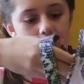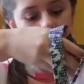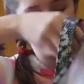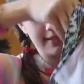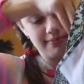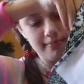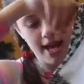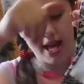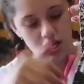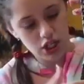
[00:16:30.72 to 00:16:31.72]
It has
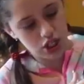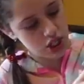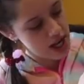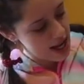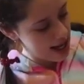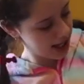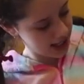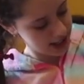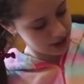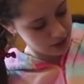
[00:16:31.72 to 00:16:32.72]
mesh
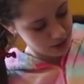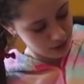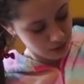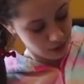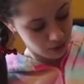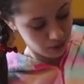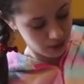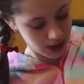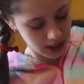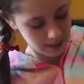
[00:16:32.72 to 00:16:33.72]
and it's
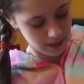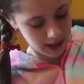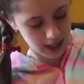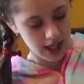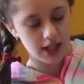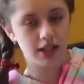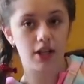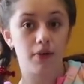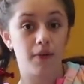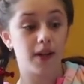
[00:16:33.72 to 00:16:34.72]
really pretty.
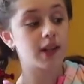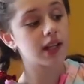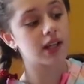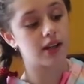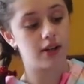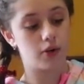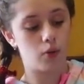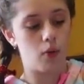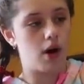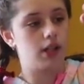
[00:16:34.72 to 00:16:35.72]
They're really good
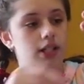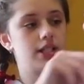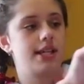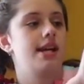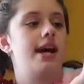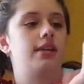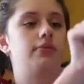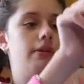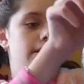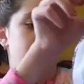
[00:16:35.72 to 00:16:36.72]
quality as
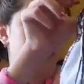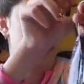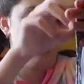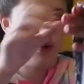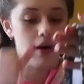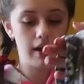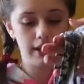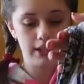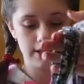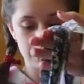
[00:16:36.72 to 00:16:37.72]
well too.
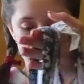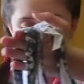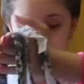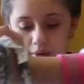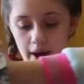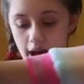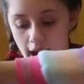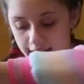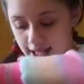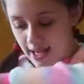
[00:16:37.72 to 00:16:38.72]
So
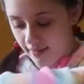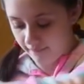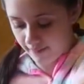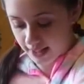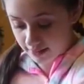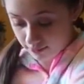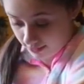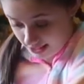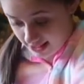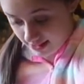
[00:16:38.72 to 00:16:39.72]
I can't
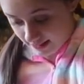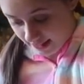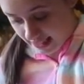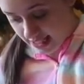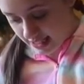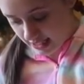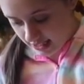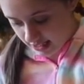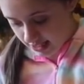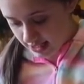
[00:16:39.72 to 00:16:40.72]
wait to wear these
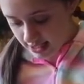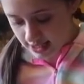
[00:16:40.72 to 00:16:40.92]
t-shirts to